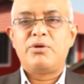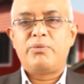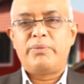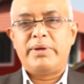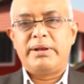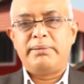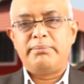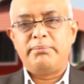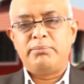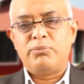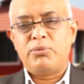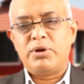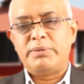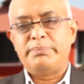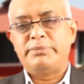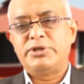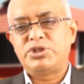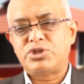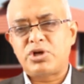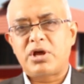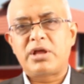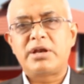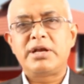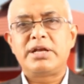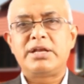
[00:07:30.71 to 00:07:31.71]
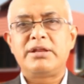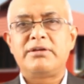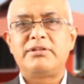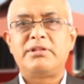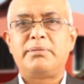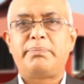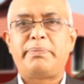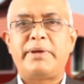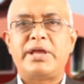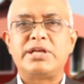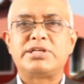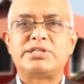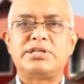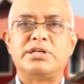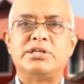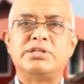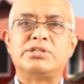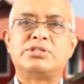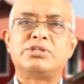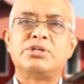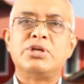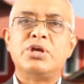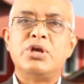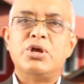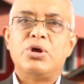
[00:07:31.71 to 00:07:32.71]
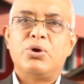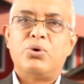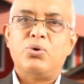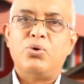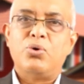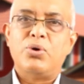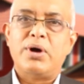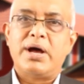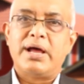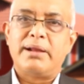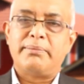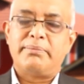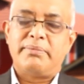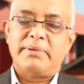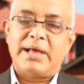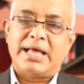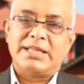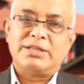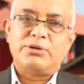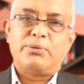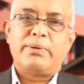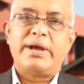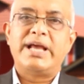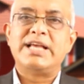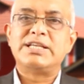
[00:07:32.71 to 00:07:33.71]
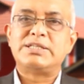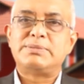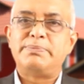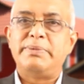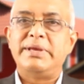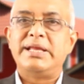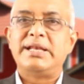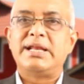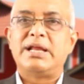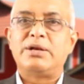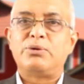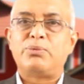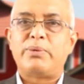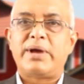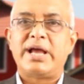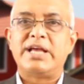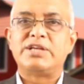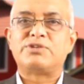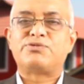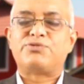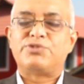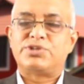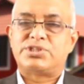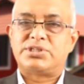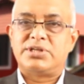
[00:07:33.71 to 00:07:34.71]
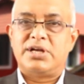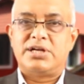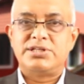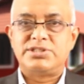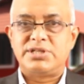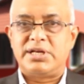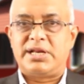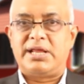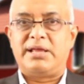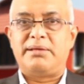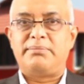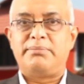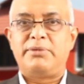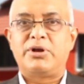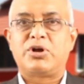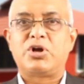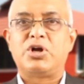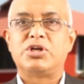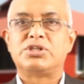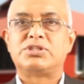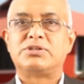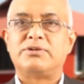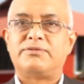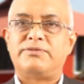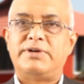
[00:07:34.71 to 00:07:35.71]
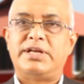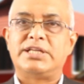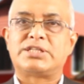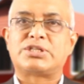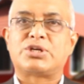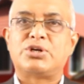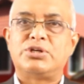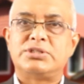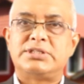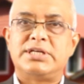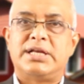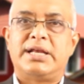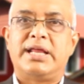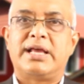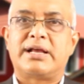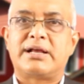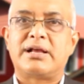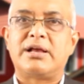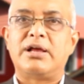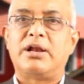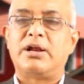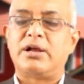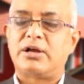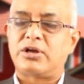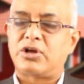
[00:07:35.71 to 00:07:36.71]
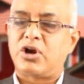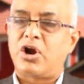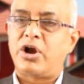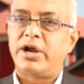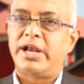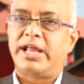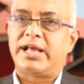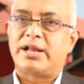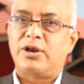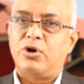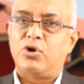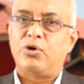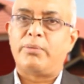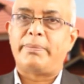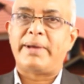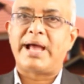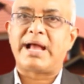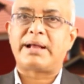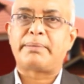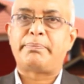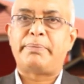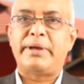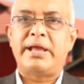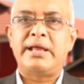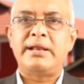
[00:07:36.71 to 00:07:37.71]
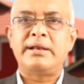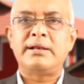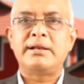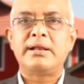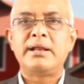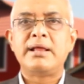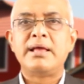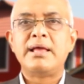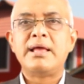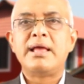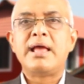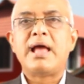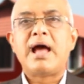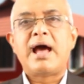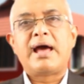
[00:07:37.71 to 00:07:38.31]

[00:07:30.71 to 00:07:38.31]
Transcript: when majority of the patients who are otherwise being advised for surgery because of discogenic chronic low back pain